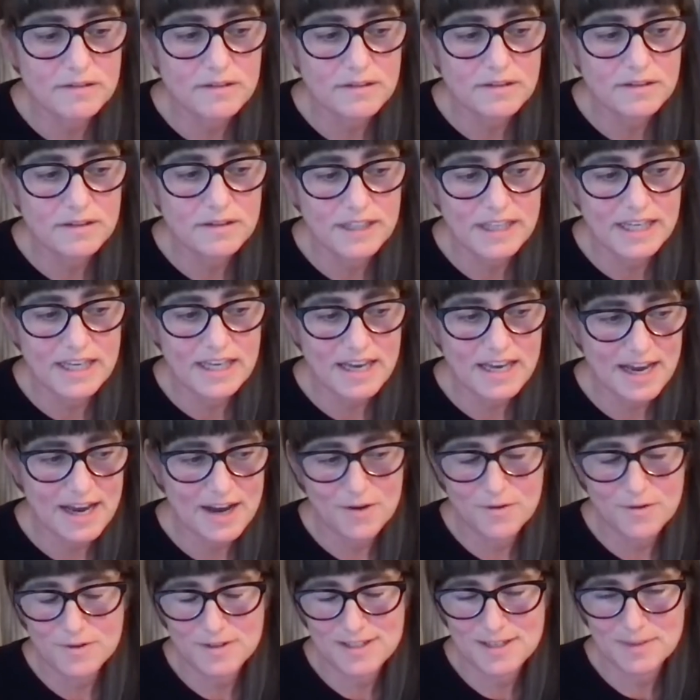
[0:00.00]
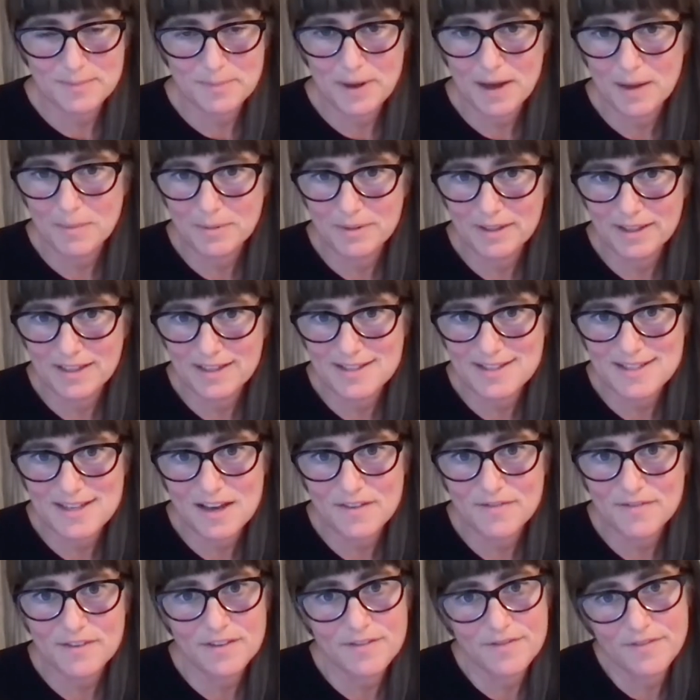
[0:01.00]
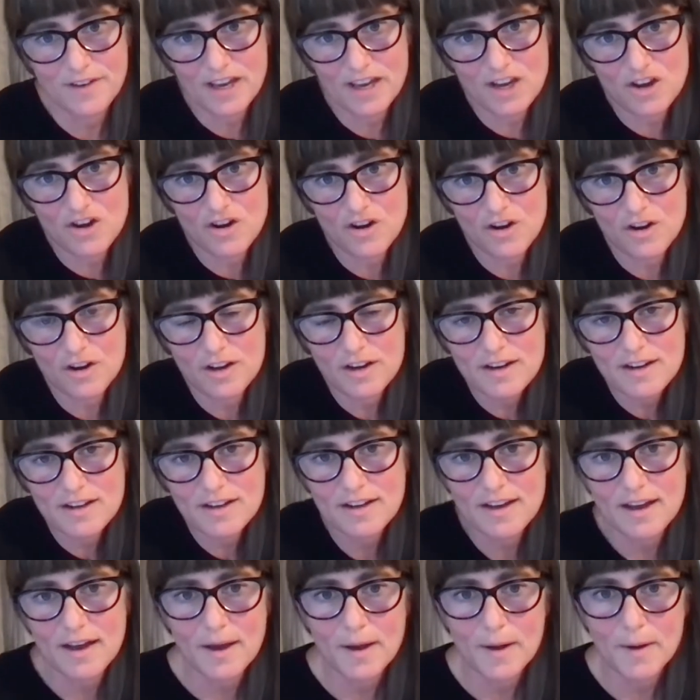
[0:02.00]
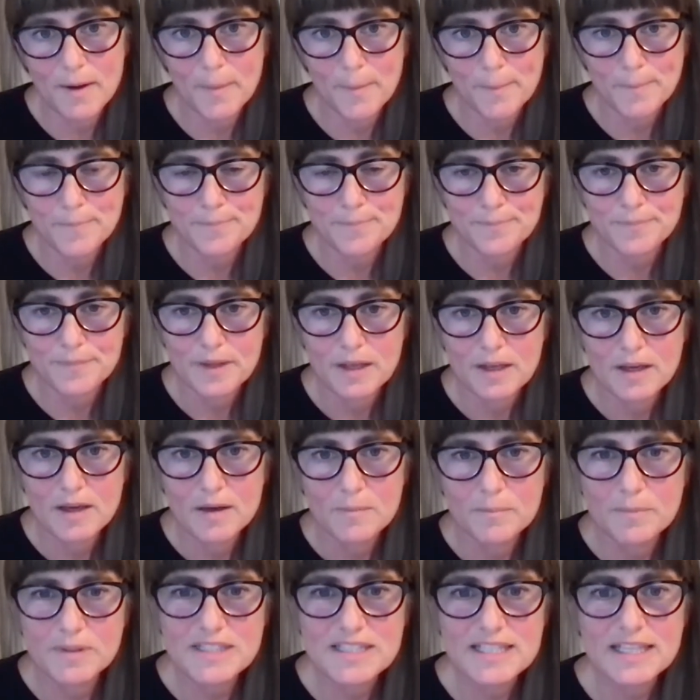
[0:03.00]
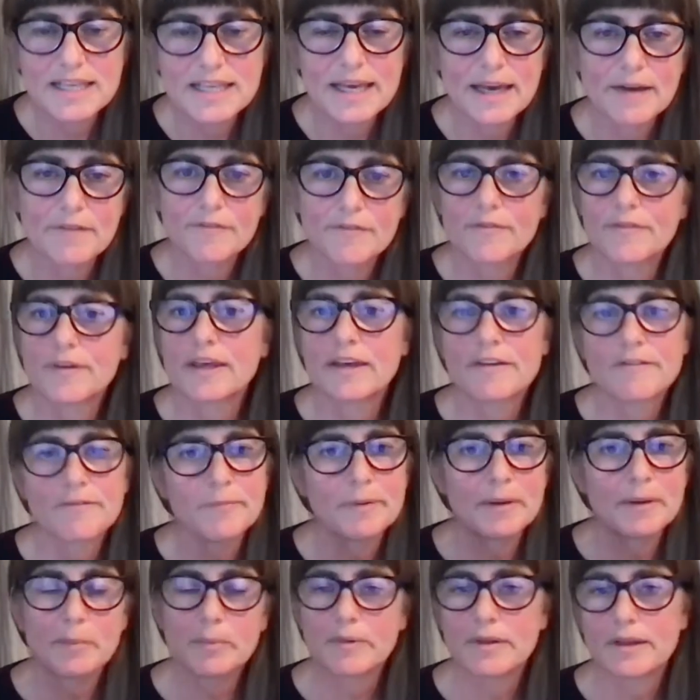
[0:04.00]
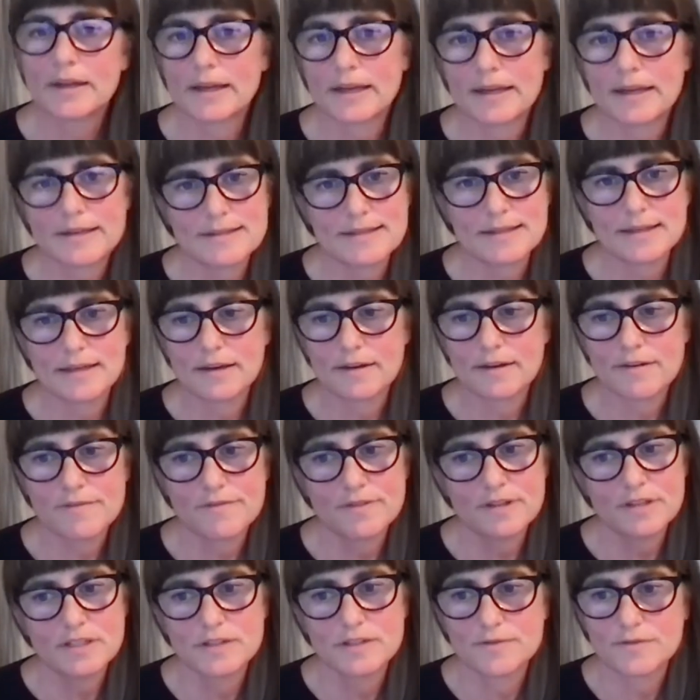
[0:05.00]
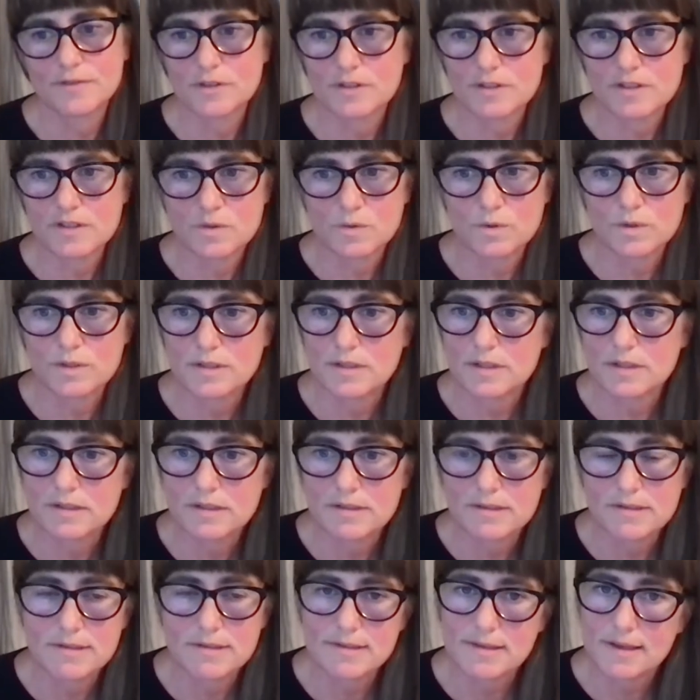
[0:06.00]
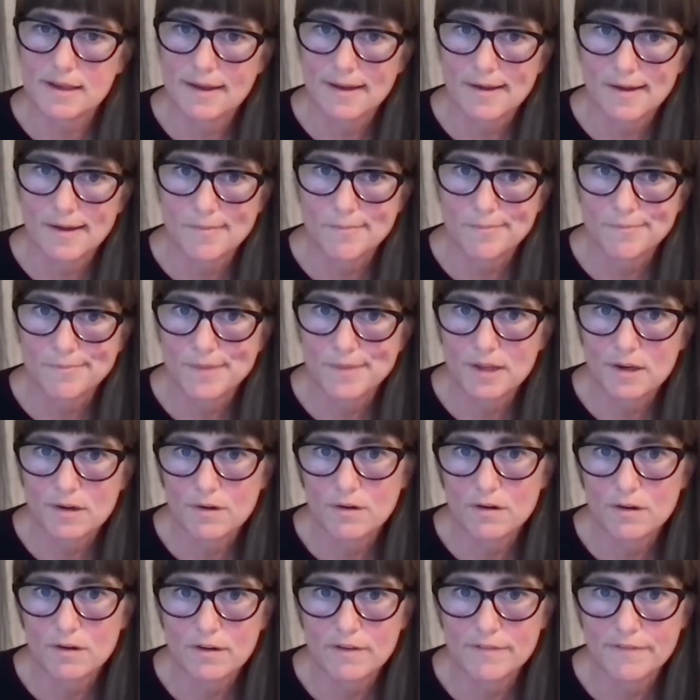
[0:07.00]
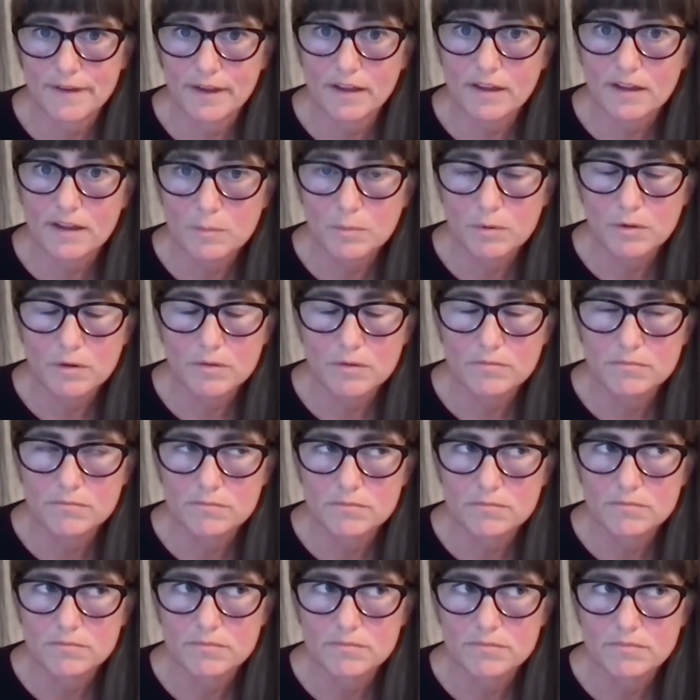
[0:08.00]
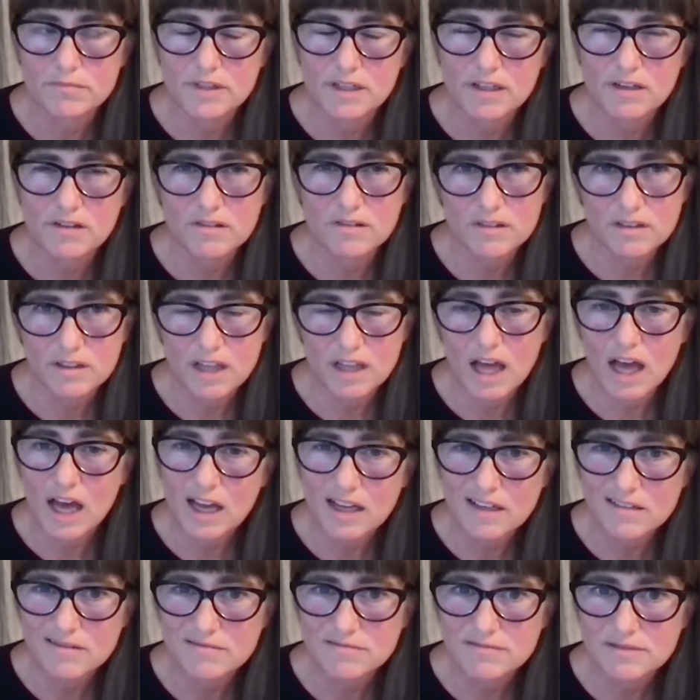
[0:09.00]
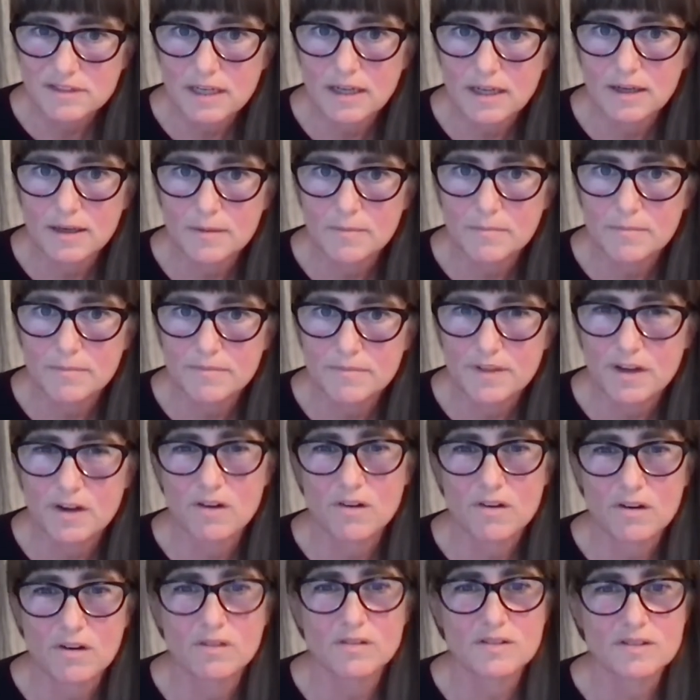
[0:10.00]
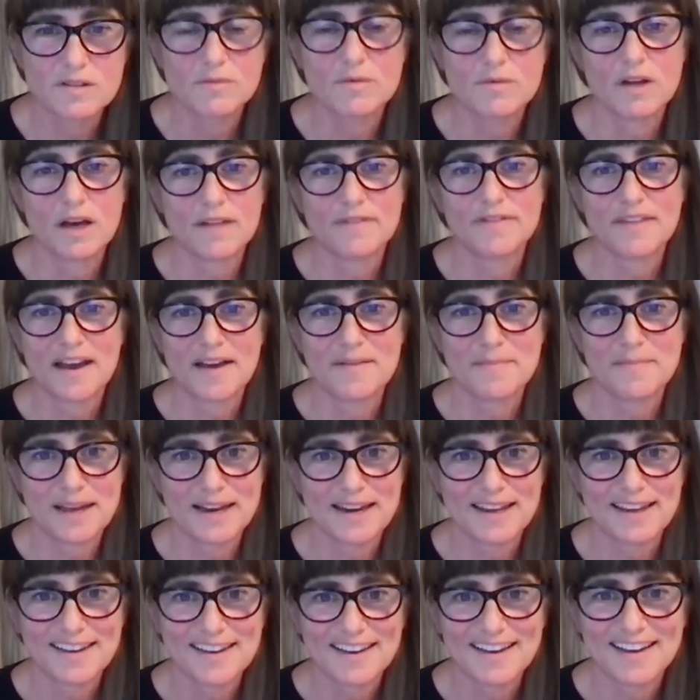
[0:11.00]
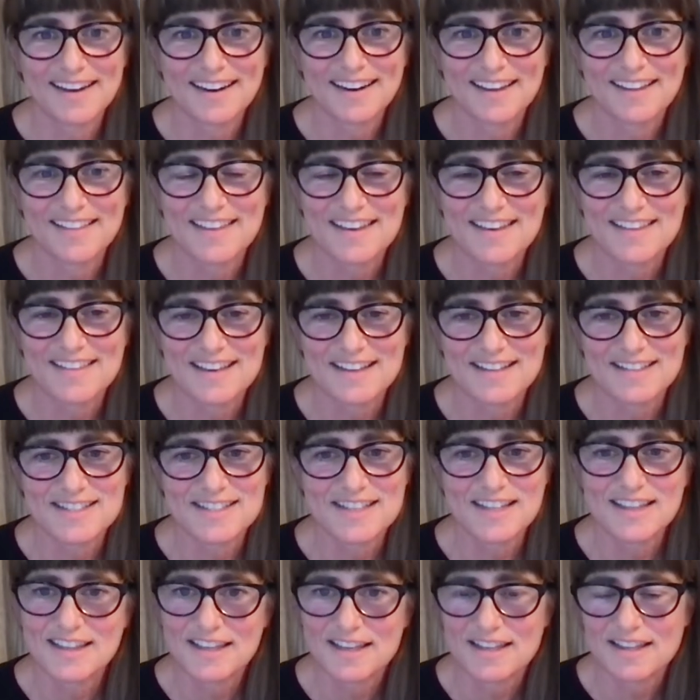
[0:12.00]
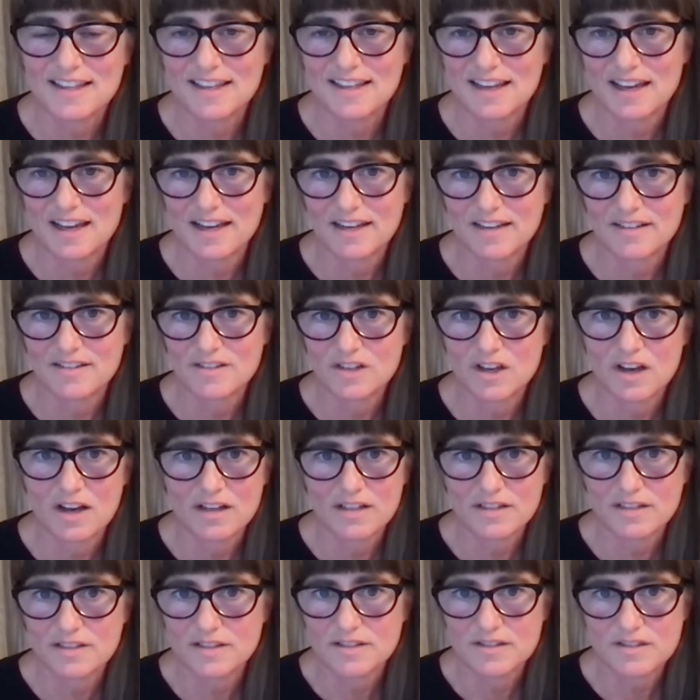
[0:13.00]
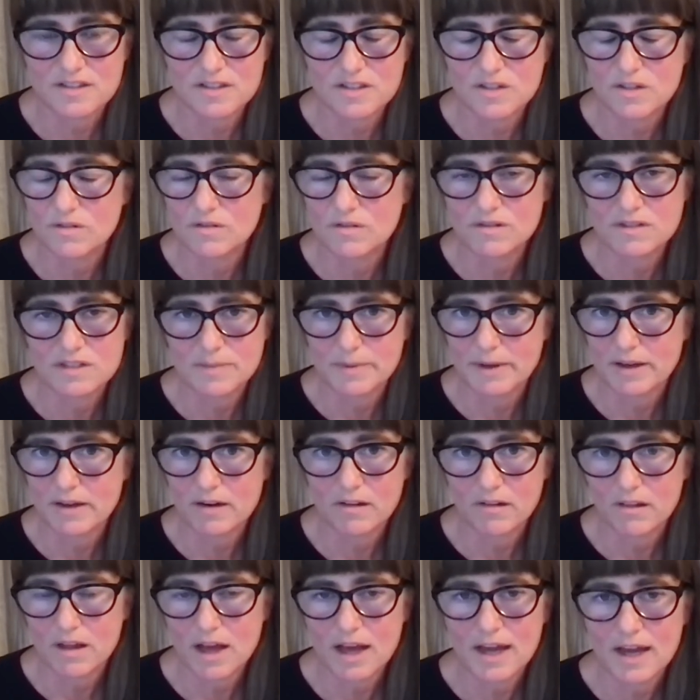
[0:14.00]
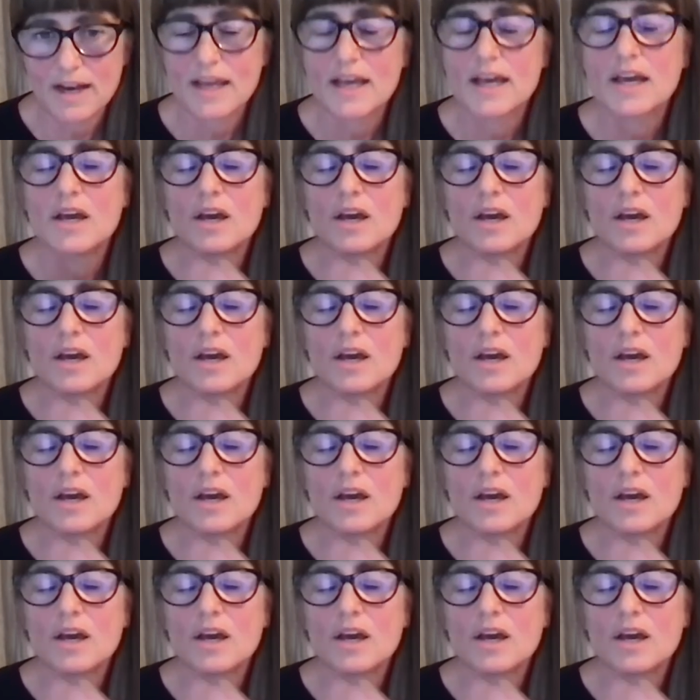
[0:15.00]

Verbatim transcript: link out to public stuff if I could, um, but to give, give people an idea of the different sources um, that are available. There are a lot. Um, there are also not that many. And I think that's the thing that I talk to students about a lot.